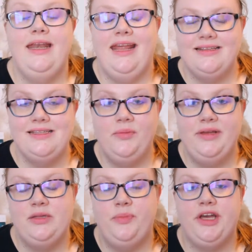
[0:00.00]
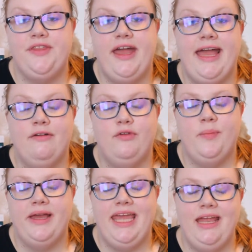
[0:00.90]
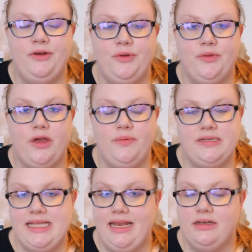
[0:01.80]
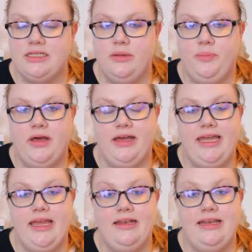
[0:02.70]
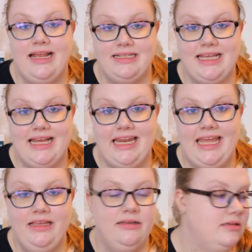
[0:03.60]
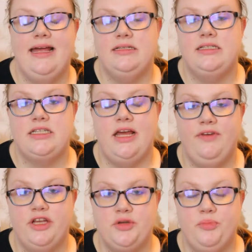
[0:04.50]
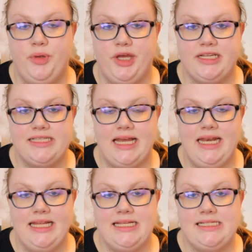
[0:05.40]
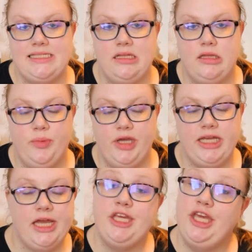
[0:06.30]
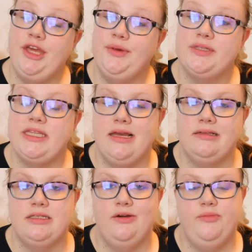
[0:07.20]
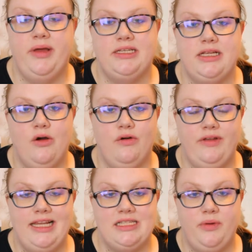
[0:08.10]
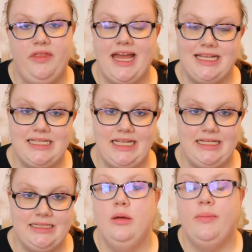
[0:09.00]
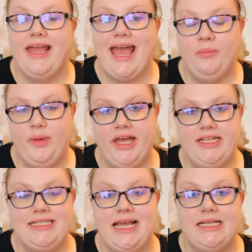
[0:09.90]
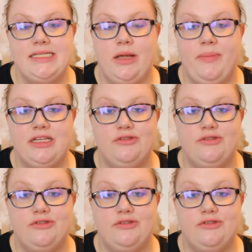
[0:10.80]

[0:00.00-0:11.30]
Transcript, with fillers: Next up is a book that I have on my Kindle that I was sent by NetGalley and Diversion Books, and it is the book Accused, the Unsolved Murder of Elizabeth Andes by Amber Hunt and Amanda